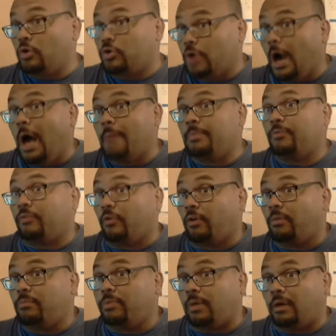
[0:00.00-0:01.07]
job in
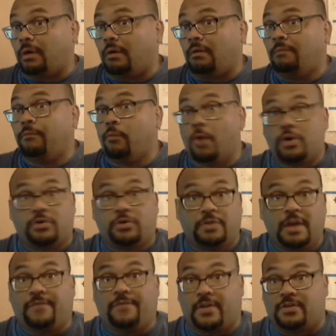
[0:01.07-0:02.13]
terms of rush
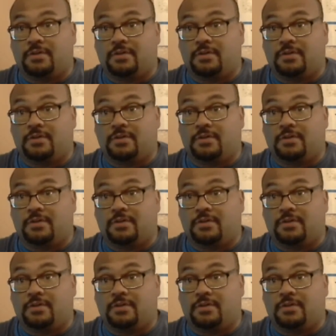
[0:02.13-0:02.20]
defense.